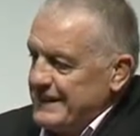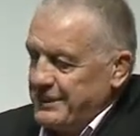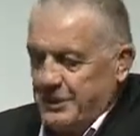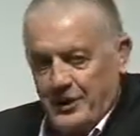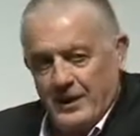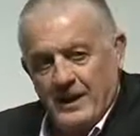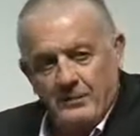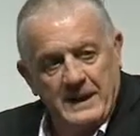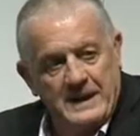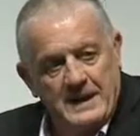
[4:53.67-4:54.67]
I don't know how
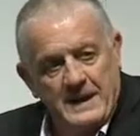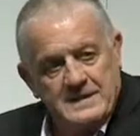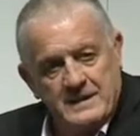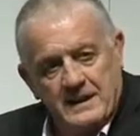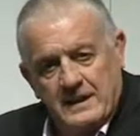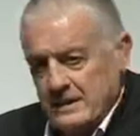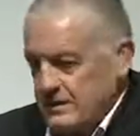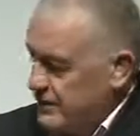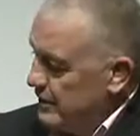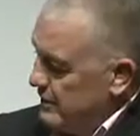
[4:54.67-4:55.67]
many guys in here
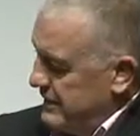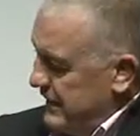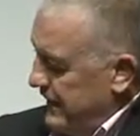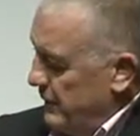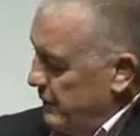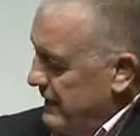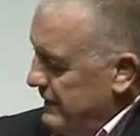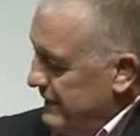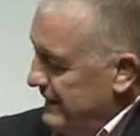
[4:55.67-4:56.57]
do DIY.